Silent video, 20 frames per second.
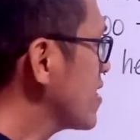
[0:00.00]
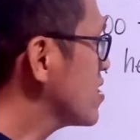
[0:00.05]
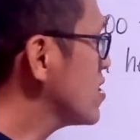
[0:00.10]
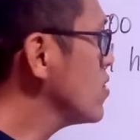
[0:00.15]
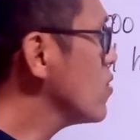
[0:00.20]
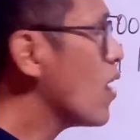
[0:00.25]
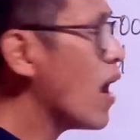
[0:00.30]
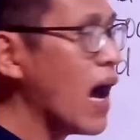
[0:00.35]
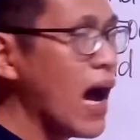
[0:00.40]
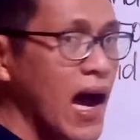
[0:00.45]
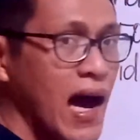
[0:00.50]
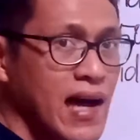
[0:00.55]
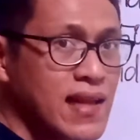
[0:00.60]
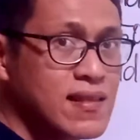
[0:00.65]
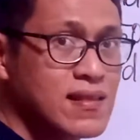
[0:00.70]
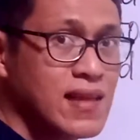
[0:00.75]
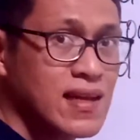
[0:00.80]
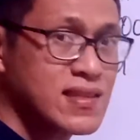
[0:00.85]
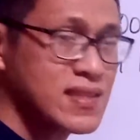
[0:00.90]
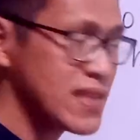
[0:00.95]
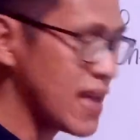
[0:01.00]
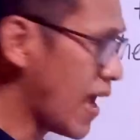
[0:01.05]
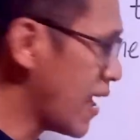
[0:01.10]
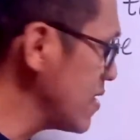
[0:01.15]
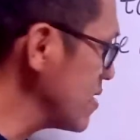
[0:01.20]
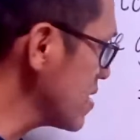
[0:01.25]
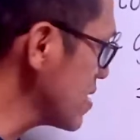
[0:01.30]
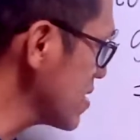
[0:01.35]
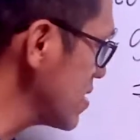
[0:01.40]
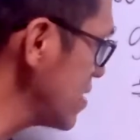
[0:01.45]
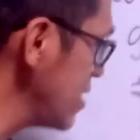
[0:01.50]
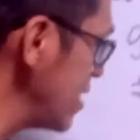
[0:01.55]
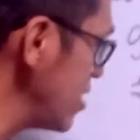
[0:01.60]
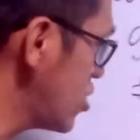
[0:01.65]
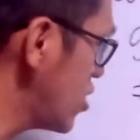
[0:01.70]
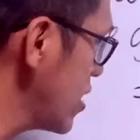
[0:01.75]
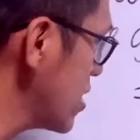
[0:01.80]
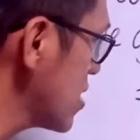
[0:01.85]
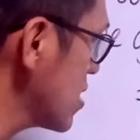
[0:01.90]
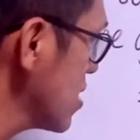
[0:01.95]
you add the tens
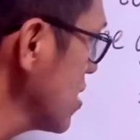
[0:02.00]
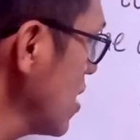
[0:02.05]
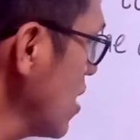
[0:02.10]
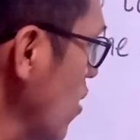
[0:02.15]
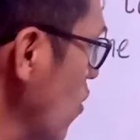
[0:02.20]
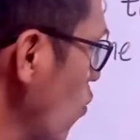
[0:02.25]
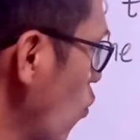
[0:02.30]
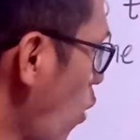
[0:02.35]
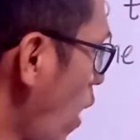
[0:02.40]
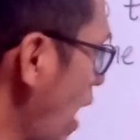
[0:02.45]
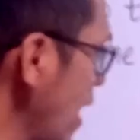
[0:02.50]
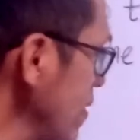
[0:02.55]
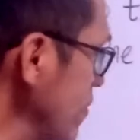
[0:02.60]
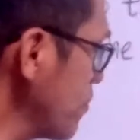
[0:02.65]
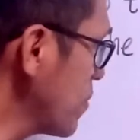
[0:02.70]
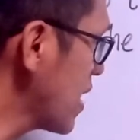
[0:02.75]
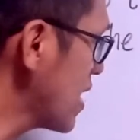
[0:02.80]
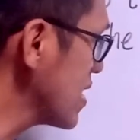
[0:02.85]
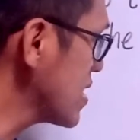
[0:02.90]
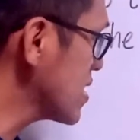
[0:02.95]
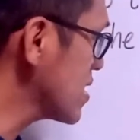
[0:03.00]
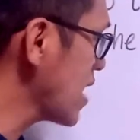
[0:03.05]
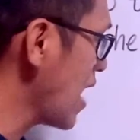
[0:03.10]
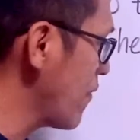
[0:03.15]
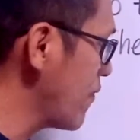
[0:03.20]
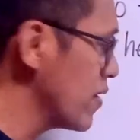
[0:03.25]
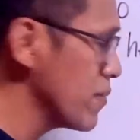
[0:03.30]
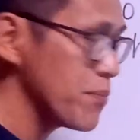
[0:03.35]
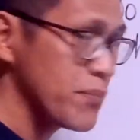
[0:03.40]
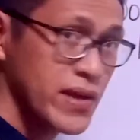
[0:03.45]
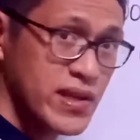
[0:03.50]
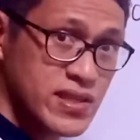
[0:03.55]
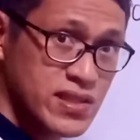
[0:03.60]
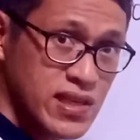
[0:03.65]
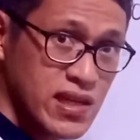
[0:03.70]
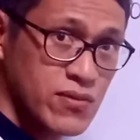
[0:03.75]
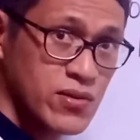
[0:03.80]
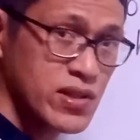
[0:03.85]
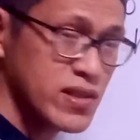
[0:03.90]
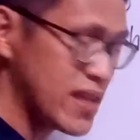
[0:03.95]
digits. 1 plus 7 plus
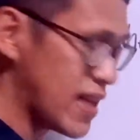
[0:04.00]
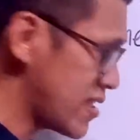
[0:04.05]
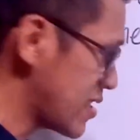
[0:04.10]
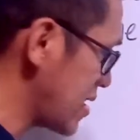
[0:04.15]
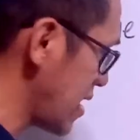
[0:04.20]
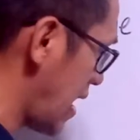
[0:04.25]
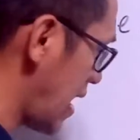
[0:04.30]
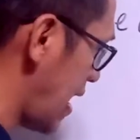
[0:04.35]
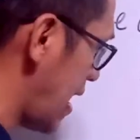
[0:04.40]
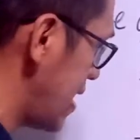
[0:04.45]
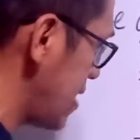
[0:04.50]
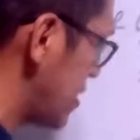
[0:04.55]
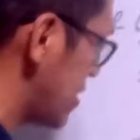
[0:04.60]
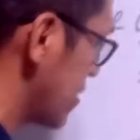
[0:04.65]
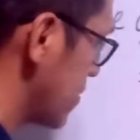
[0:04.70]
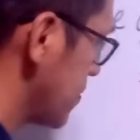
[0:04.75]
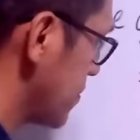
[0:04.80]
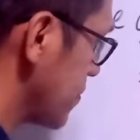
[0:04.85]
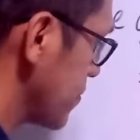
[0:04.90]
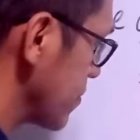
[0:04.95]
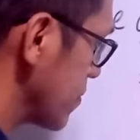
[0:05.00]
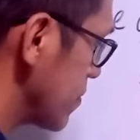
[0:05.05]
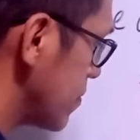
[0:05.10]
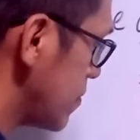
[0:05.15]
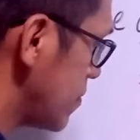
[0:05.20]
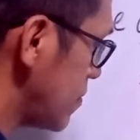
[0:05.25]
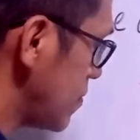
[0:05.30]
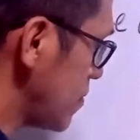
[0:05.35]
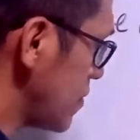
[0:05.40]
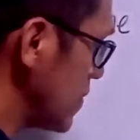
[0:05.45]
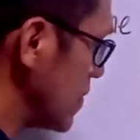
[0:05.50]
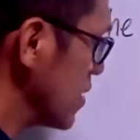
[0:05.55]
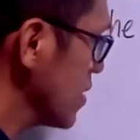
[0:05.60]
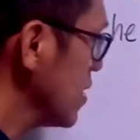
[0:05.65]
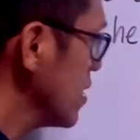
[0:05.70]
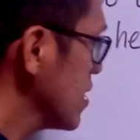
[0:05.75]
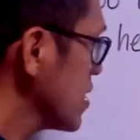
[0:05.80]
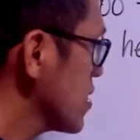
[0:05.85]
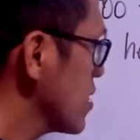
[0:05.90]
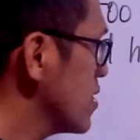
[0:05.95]
0, that's 8.
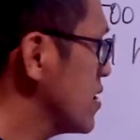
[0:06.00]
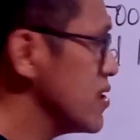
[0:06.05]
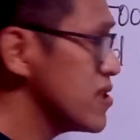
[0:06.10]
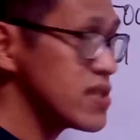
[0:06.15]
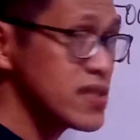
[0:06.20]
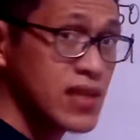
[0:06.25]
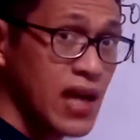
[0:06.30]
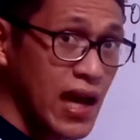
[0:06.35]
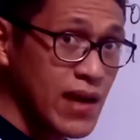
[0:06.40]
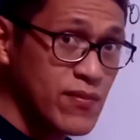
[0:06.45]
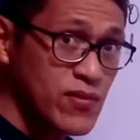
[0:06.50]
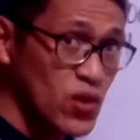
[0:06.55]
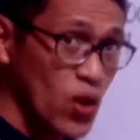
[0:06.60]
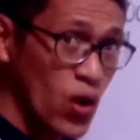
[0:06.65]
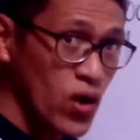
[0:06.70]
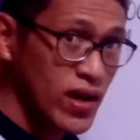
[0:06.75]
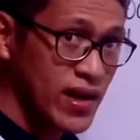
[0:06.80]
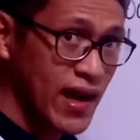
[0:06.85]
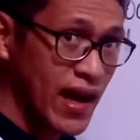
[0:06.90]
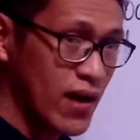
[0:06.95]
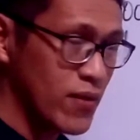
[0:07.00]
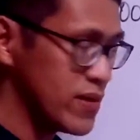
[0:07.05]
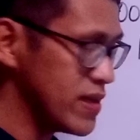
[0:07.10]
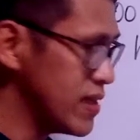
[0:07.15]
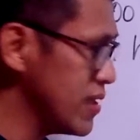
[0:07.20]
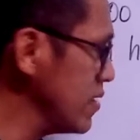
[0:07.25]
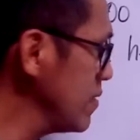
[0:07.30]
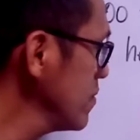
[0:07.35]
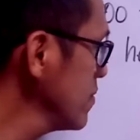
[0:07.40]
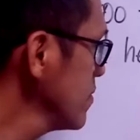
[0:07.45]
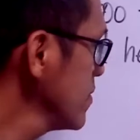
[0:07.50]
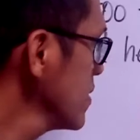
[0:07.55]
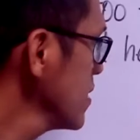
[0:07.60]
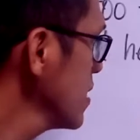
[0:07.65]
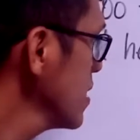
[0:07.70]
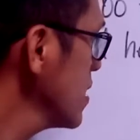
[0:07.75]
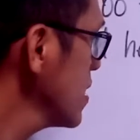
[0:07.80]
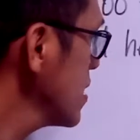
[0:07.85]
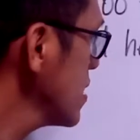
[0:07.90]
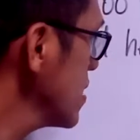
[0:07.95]
So this time, no carry.
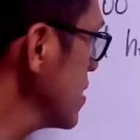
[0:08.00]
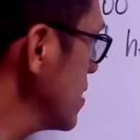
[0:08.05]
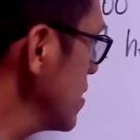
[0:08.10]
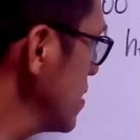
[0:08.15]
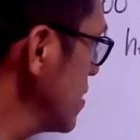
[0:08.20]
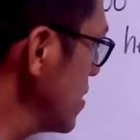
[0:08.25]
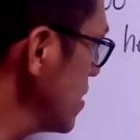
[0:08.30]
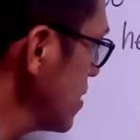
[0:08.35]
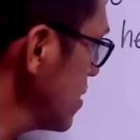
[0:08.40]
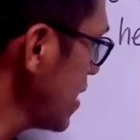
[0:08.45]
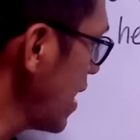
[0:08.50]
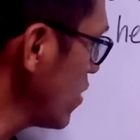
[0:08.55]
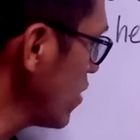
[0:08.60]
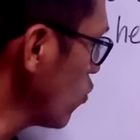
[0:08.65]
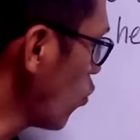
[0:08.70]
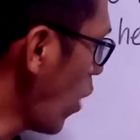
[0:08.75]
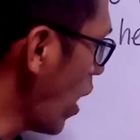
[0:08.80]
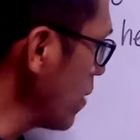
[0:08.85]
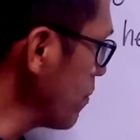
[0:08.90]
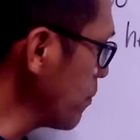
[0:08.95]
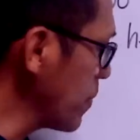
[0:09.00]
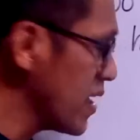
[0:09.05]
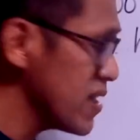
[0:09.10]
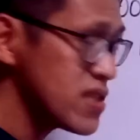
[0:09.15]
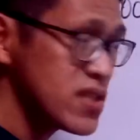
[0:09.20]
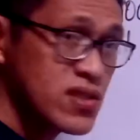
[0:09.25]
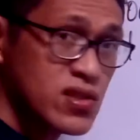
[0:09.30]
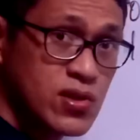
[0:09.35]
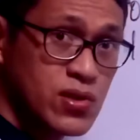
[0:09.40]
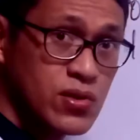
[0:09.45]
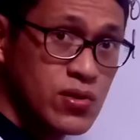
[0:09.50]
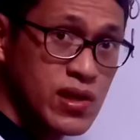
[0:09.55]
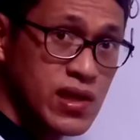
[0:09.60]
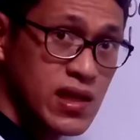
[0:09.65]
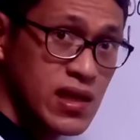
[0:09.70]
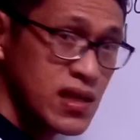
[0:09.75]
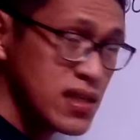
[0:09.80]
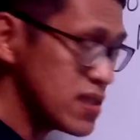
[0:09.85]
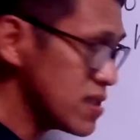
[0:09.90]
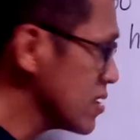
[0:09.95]
Then 1 plus 2
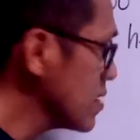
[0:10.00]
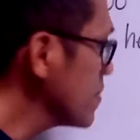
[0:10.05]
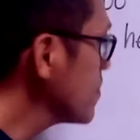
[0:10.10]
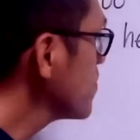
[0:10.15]
is